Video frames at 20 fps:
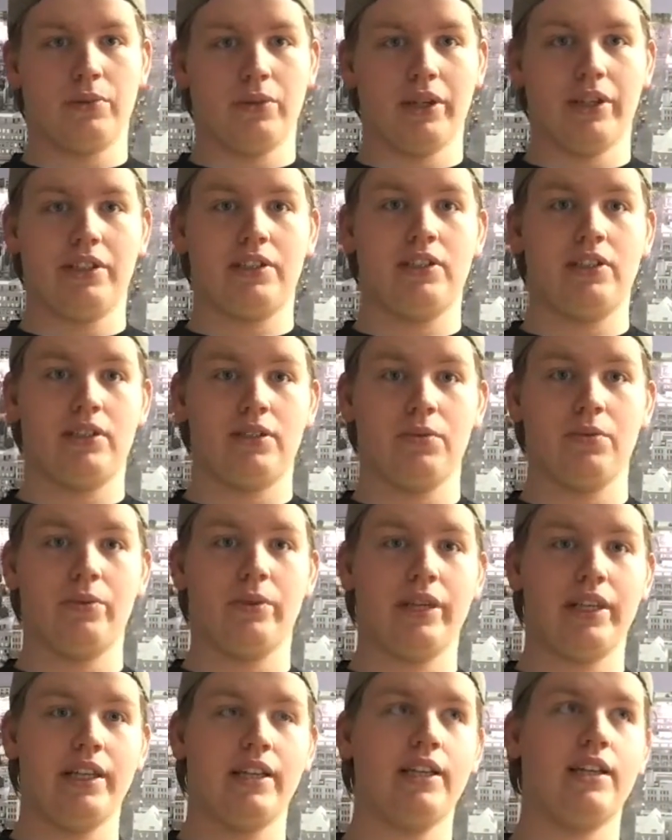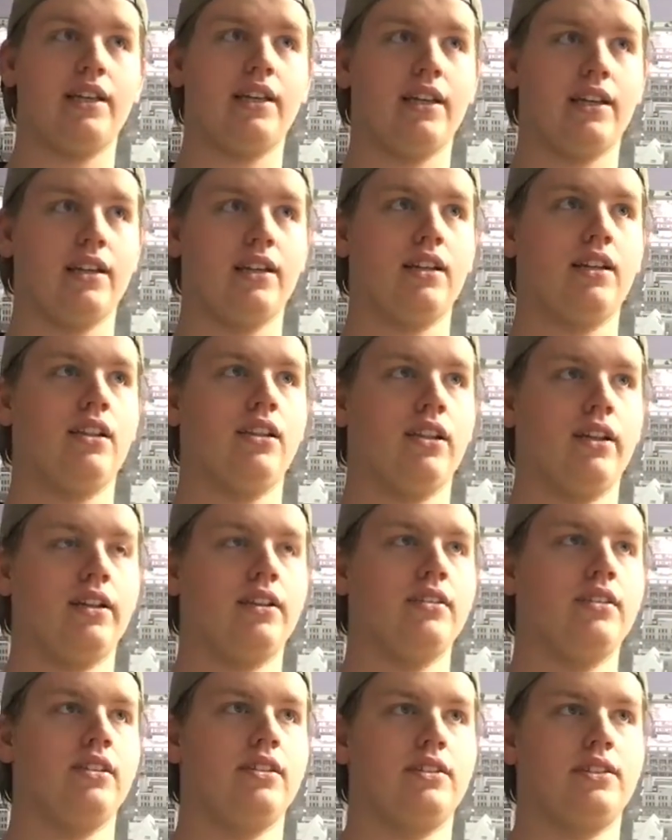which we can
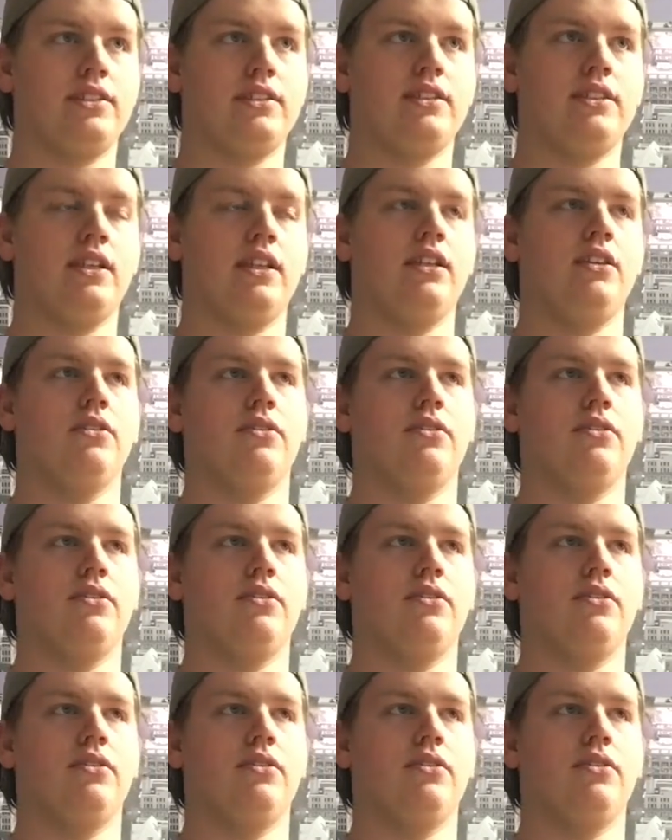clearly see,